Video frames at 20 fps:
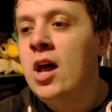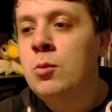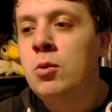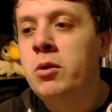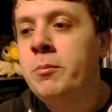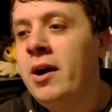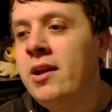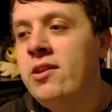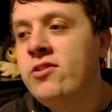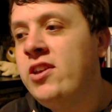I
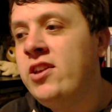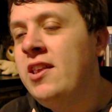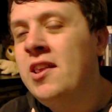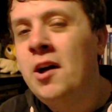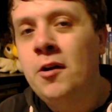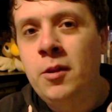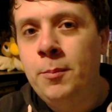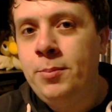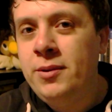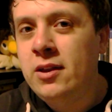wouldn't mind seeing
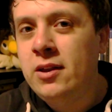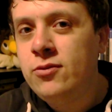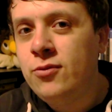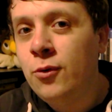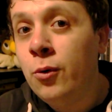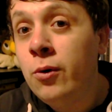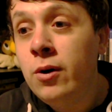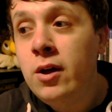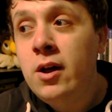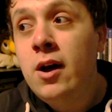that on the
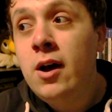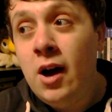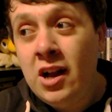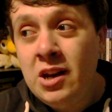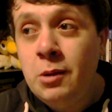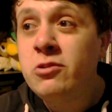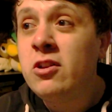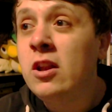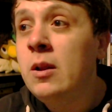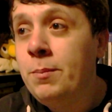PS4. I
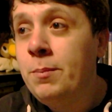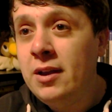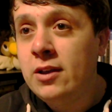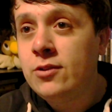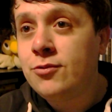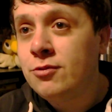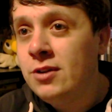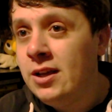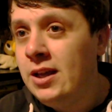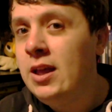know it's on the
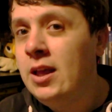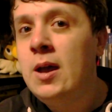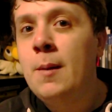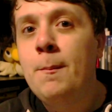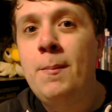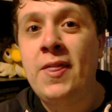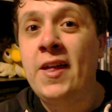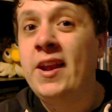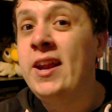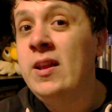PS3,
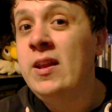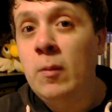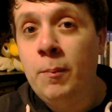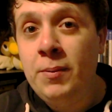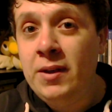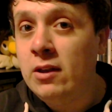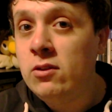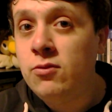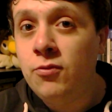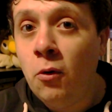but that ain't the
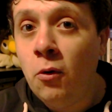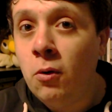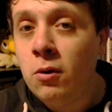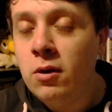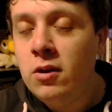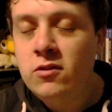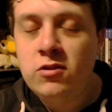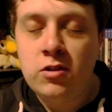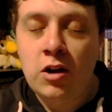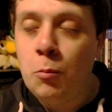
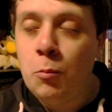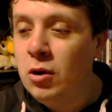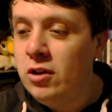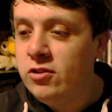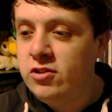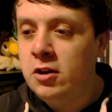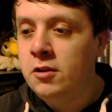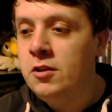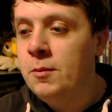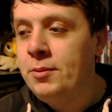PS4, so I want
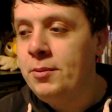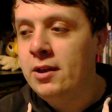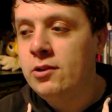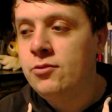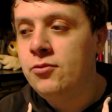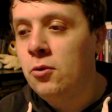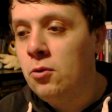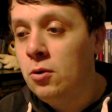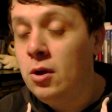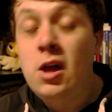to see it on the
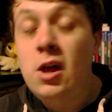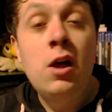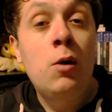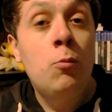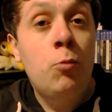PS4.